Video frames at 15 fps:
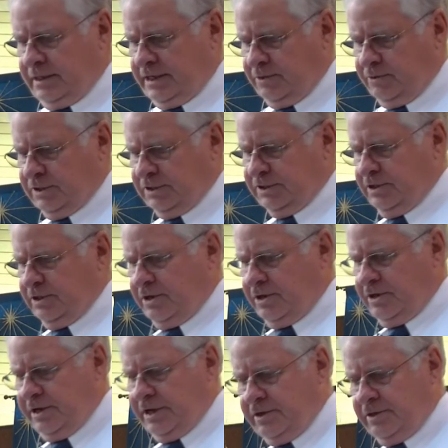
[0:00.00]
There was an
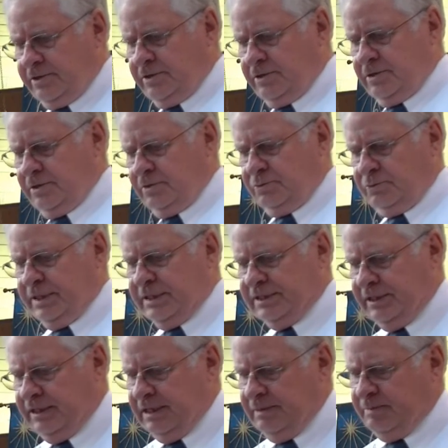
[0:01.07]
article
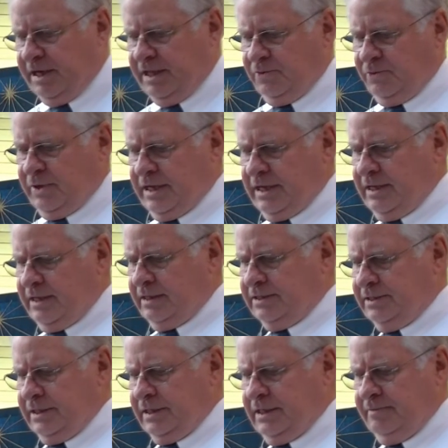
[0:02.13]
recently. By the way,
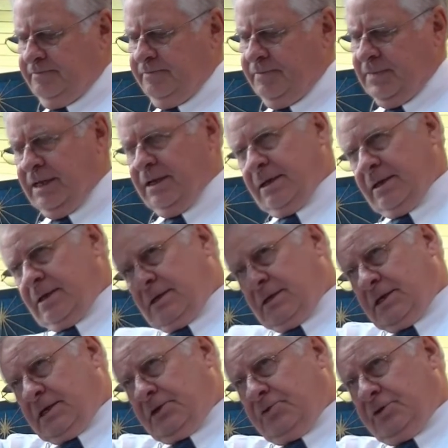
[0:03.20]
he's uh,
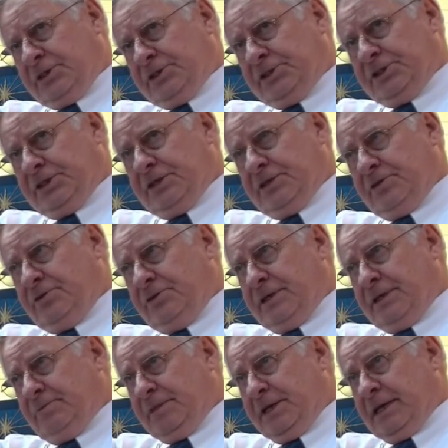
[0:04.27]
a Christian who
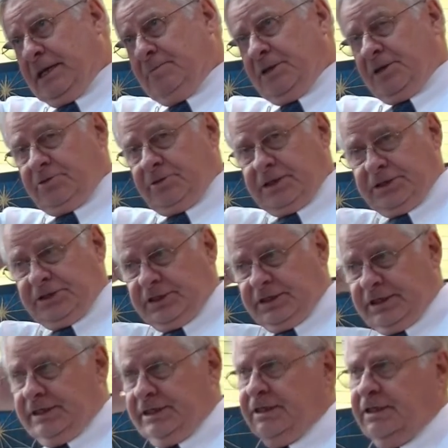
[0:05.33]
didn't become a
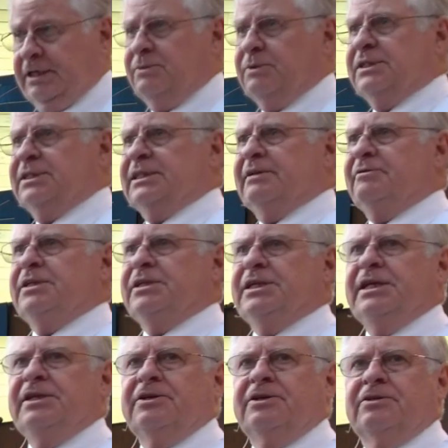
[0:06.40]
Christian until he was
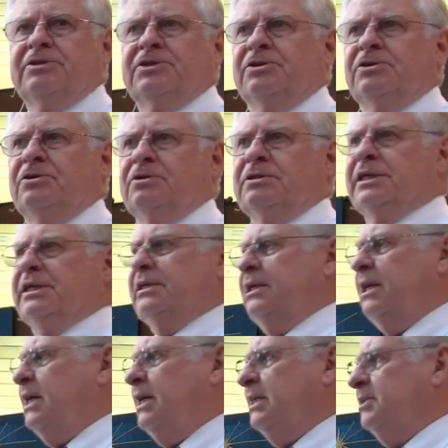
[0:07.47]
17 years old in a
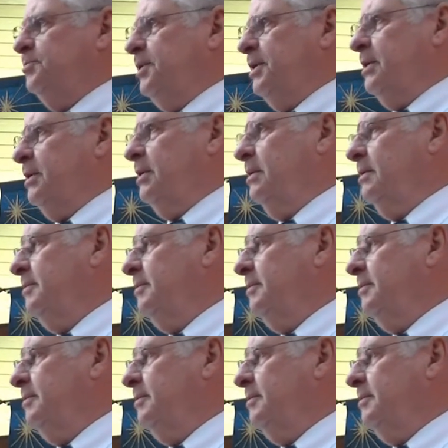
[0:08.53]
hospital.